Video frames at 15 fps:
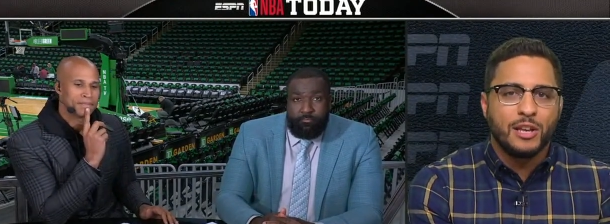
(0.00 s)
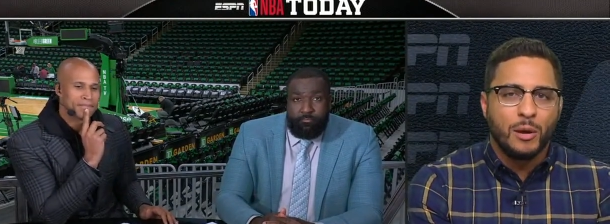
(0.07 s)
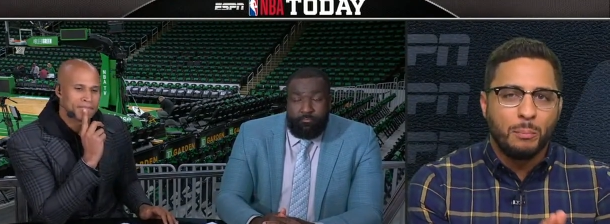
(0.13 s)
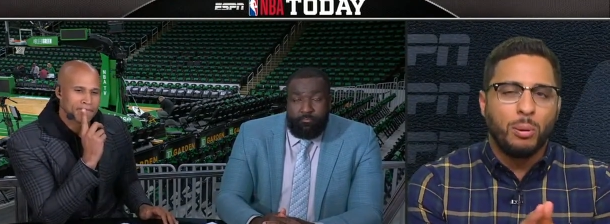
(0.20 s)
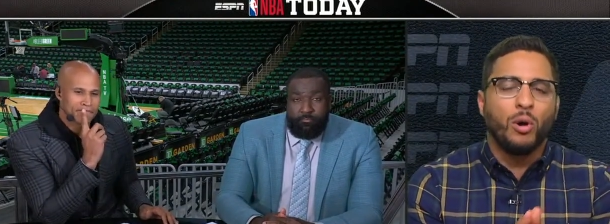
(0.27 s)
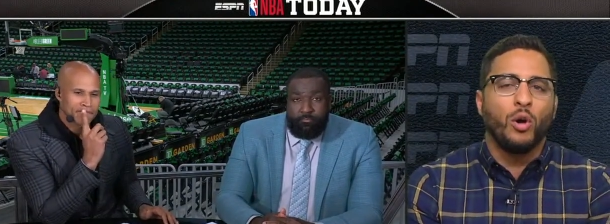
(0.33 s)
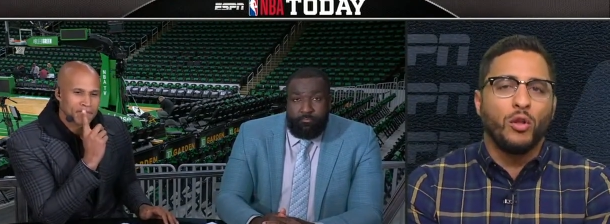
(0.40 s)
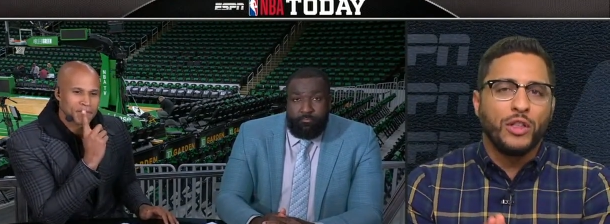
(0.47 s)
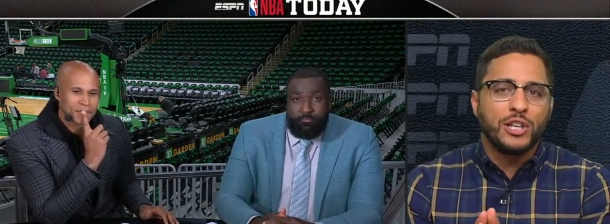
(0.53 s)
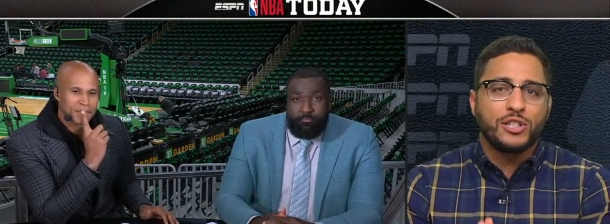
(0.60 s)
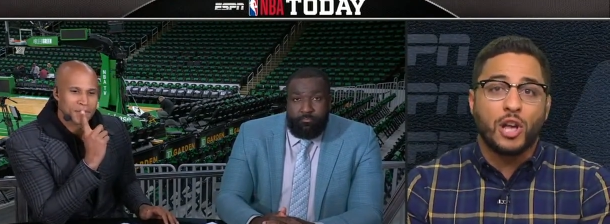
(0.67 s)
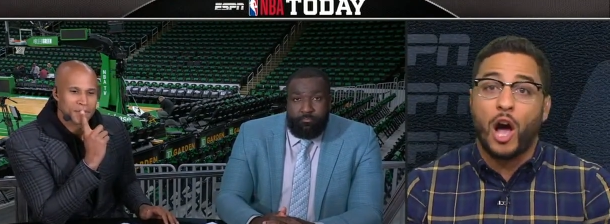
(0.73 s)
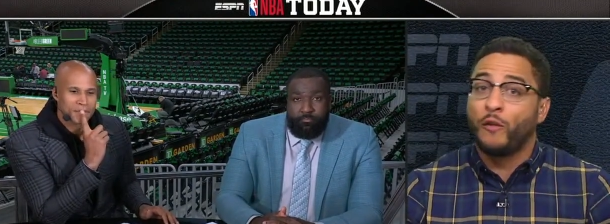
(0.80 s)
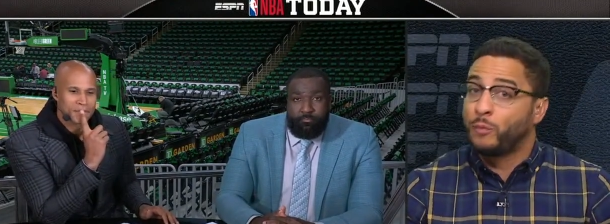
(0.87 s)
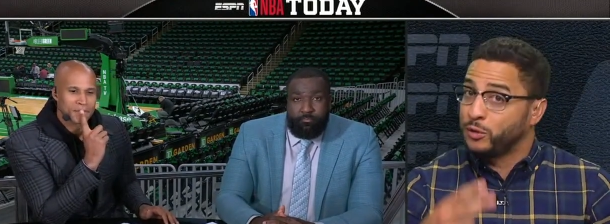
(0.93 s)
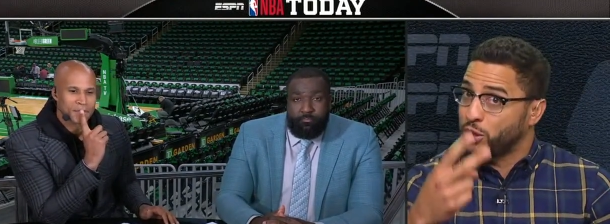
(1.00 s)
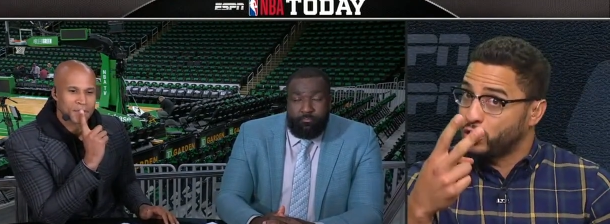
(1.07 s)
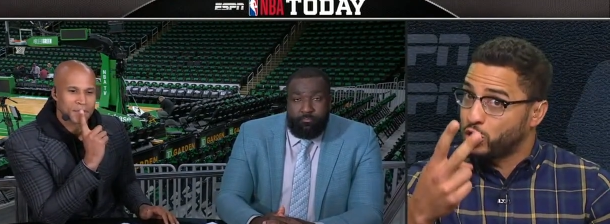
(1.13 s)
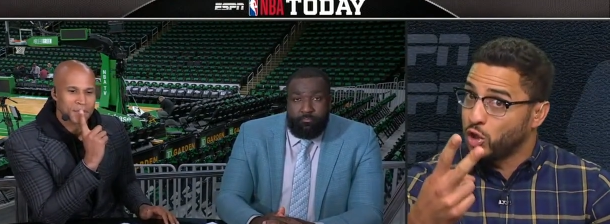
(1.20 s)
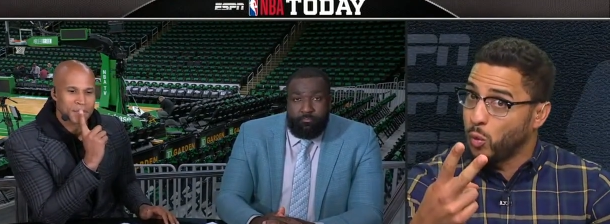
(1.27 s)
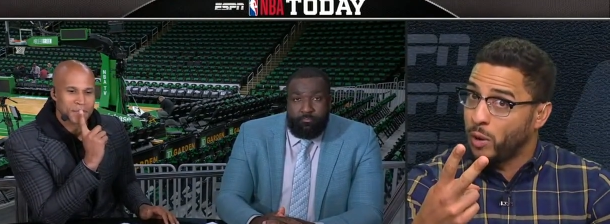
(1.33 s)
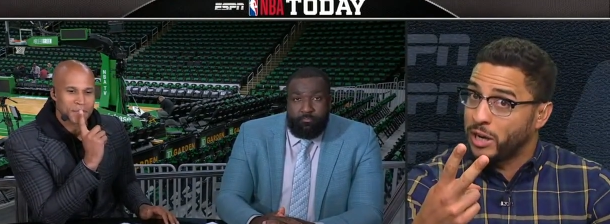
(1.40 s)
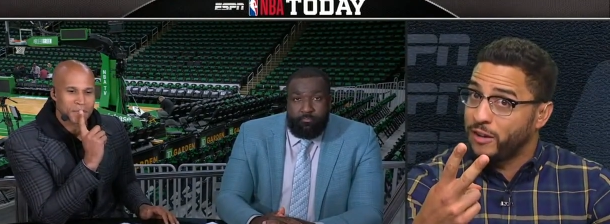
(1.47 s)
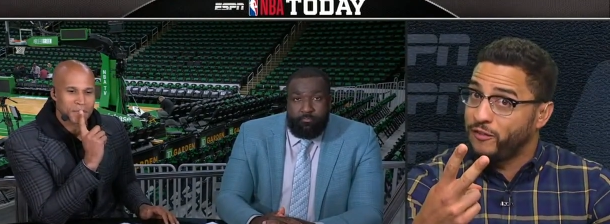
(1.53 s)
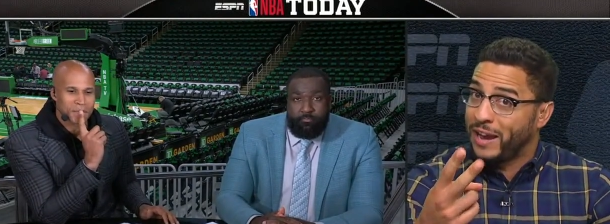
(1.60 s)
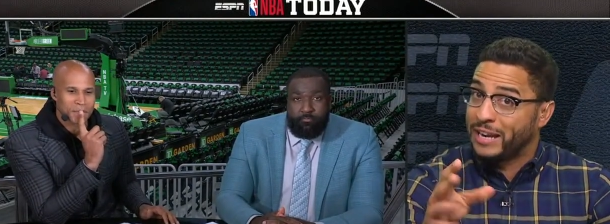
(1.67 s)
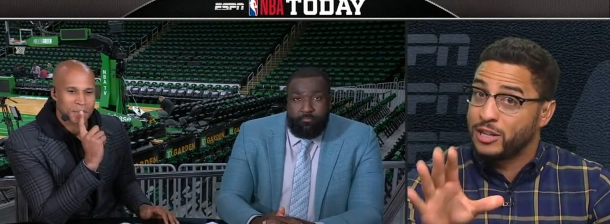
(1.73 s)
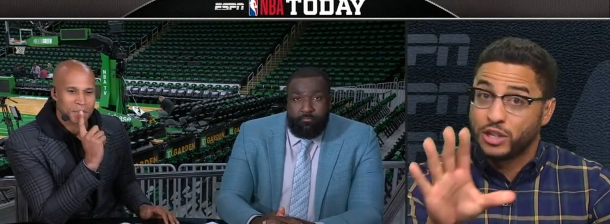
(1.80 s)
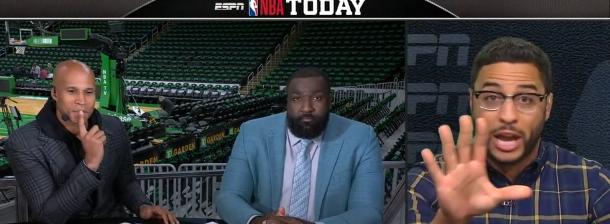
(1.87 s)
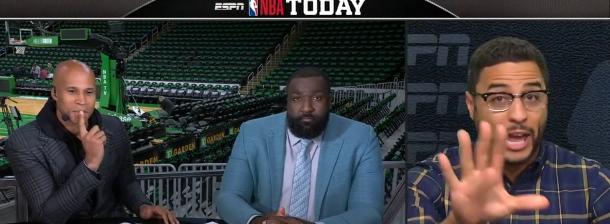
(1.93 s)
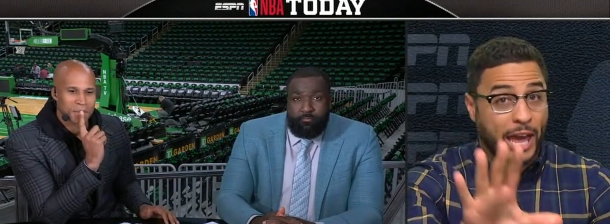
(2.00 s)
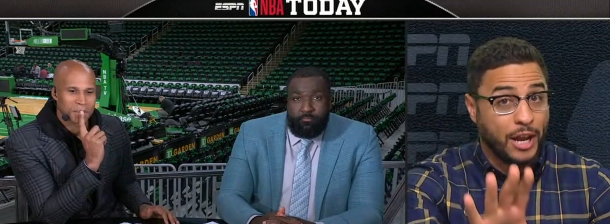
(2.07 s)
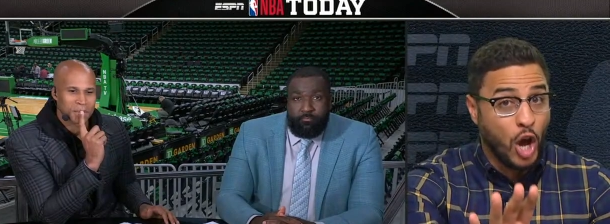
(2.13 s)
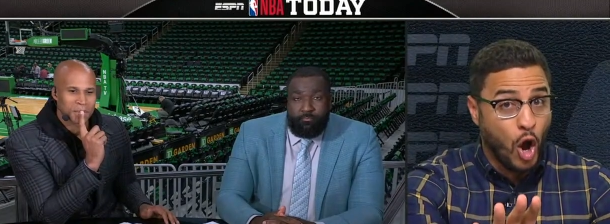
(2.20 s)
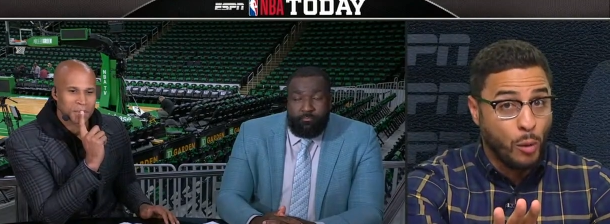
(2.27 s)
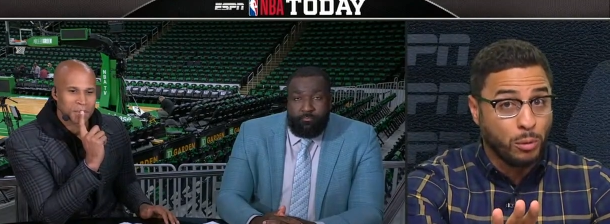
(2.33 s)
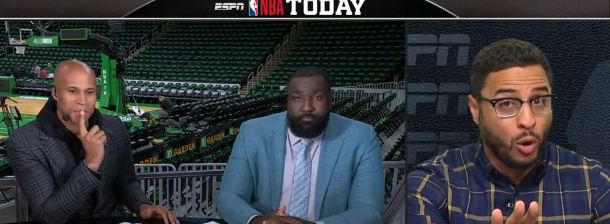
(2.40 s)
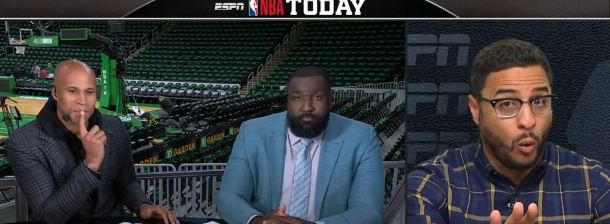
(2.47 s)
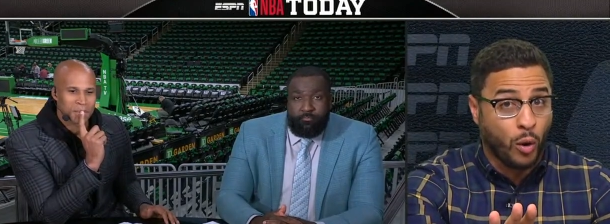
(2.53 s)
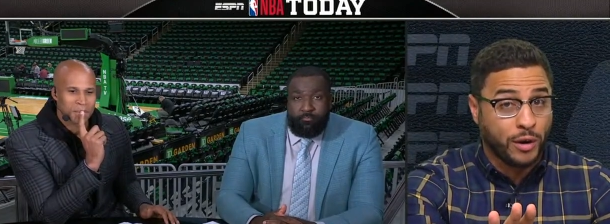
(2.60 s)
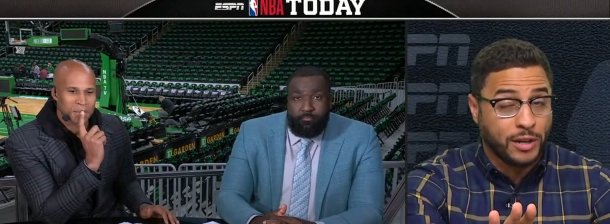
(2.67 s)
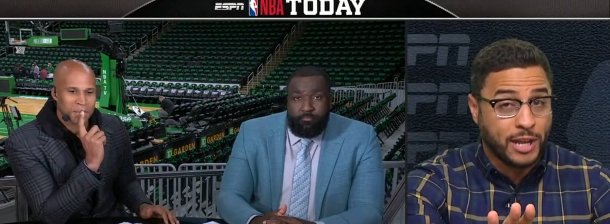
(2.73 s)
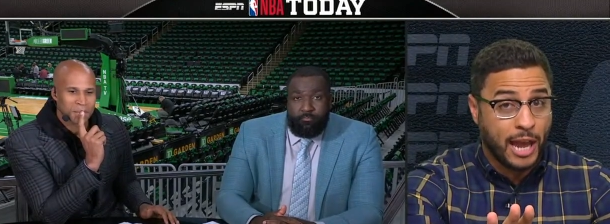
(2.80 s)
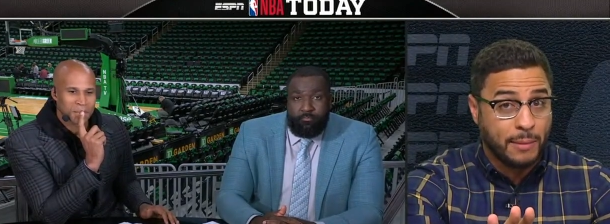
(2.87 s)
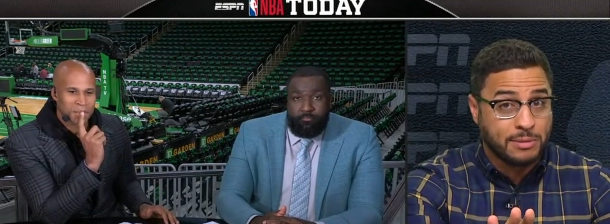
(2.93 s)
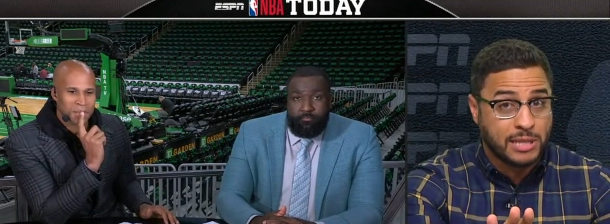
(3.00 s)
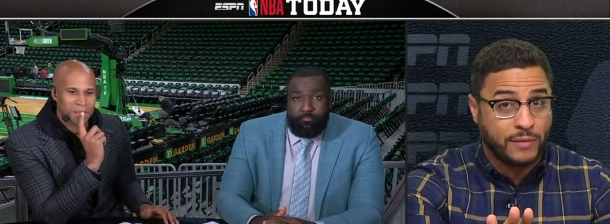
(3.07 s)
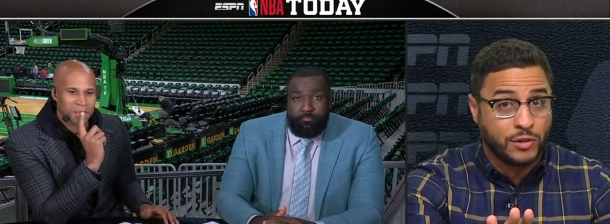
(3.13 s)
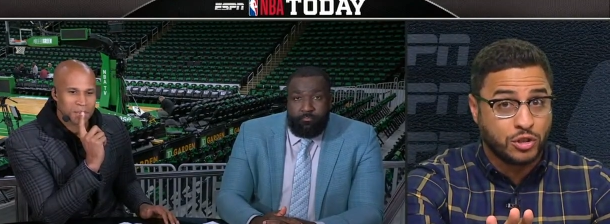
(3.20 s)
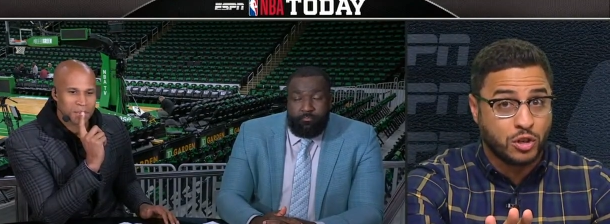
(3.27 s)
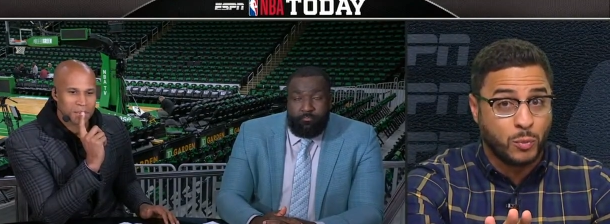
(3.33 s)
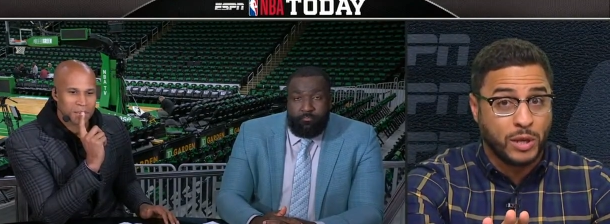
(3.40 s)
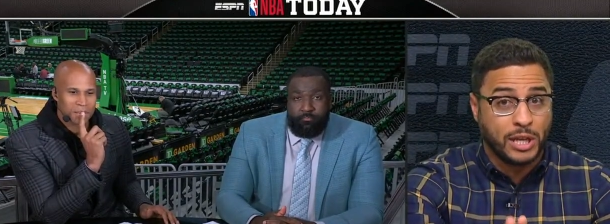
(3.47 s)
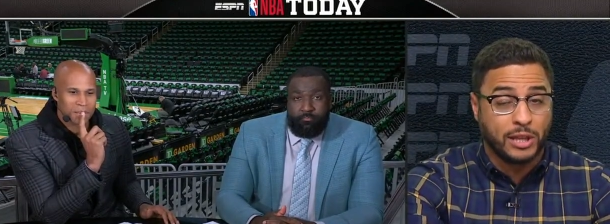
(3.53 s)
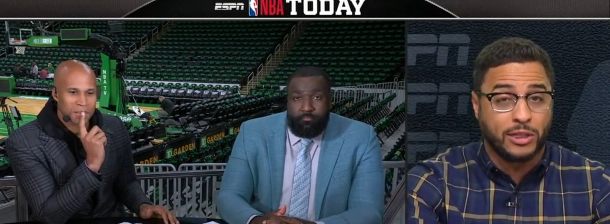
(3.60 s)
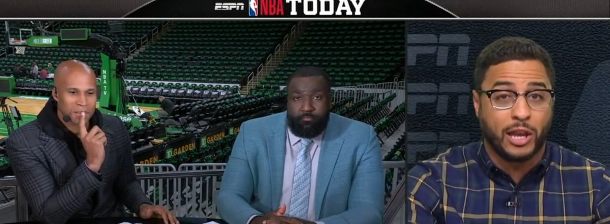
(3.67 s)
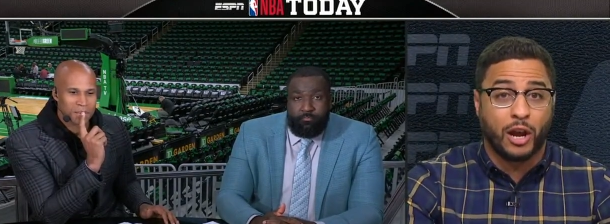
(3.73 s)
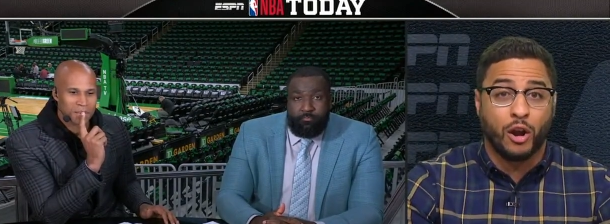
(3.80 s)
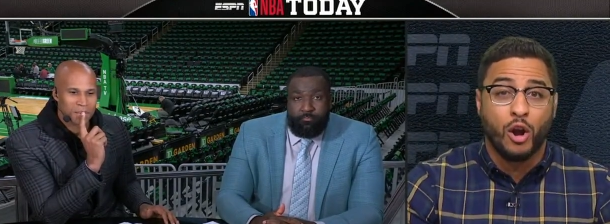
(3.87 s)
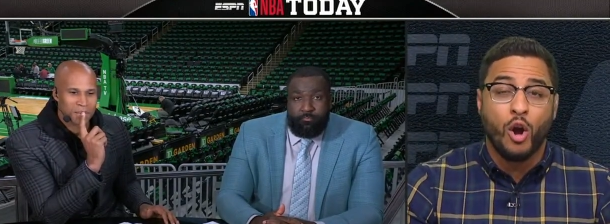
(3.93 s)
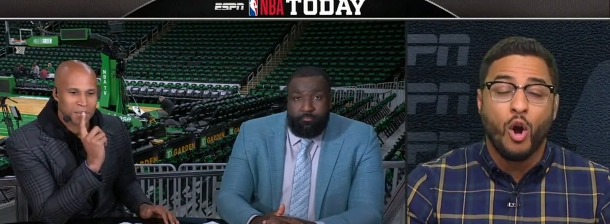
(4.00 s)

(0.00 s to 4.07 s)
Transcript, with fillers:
Speaker 1: pull this off with the 2-1 advantage and home court in Game 7, should we get there?